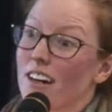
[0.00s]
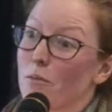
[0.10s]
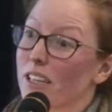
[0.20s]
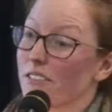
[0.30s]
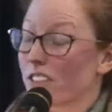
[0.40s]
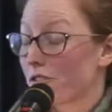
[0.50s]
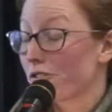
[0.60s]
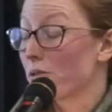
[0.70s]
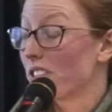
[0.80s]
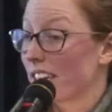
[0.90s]
We live in a
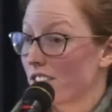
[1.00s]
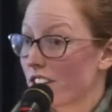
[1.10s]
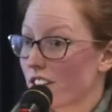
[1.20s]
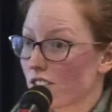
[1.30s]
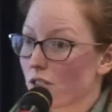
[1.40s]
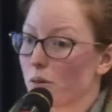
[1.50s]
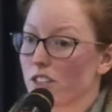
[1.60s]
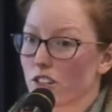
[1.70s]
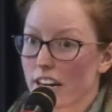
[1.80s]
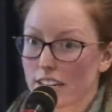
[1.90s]
food desert, so we
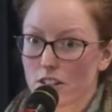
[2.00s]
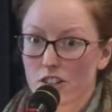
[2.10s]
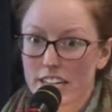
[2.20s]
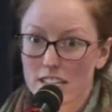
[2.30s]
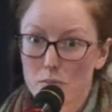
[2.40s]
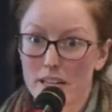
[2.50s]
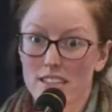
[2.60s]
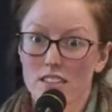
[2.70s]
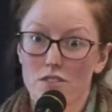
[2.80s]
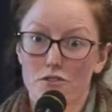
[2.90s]
try to create
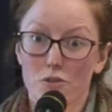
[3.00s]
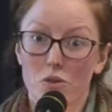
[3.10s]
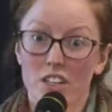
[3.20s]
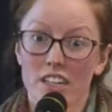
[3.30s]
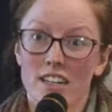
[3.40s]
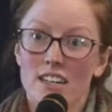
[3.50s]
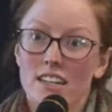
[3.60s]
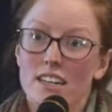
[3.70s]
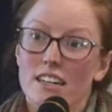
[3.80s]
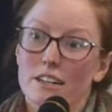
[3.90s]
spaces for
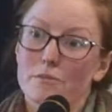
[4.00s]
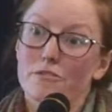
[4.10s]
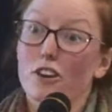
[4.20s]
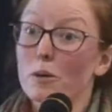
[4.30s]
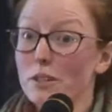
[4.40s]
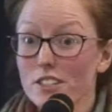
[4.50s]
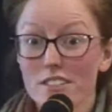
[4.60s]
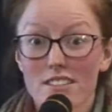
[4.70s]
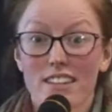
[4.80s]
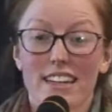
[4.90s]

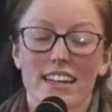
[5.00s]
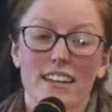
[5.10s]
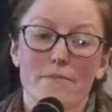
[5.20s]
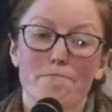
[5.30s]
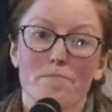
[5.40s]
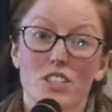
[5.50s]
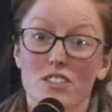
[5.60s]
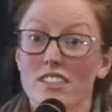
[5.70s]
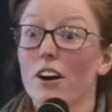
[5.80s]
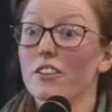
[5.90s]
farmers and to
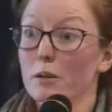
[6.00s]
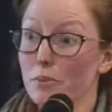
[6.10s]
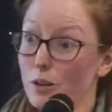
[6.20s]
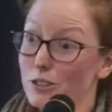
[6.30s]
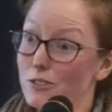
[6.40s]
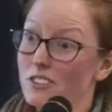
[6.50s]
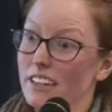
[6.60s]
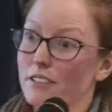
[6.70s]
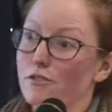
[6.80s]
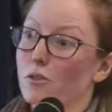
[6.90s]
sell their produce
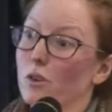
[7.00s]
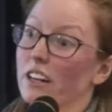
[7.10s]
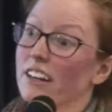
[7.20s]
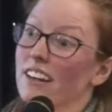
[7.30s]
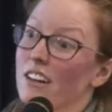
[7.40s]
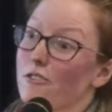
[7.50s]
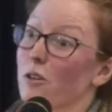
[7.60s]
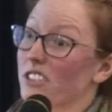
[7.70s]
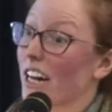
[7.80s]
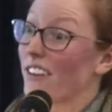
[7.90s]
and for
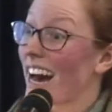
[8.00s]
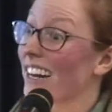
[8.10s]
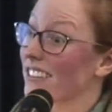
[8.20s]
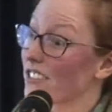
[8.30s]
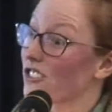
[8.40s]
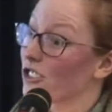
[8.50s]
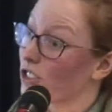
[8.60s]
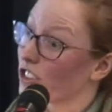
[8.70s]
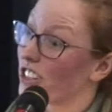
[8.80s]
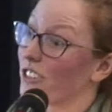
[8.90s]
folks to have access to
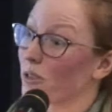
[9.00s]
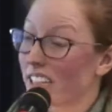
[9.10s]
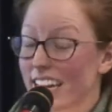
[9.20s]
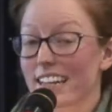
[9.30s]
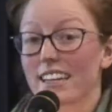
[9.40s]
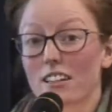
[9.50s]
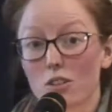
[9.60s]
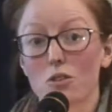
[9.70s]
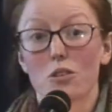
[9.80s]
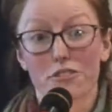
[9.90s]
good, organic,
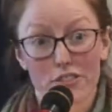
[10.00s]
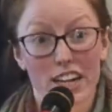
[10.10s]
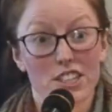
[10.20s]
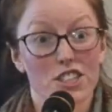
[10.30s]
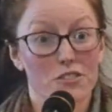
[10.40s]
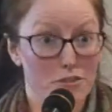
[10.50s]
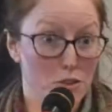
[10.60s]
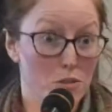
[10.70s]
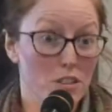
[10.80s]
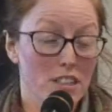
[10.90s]
local, fresh
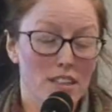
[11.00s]
food.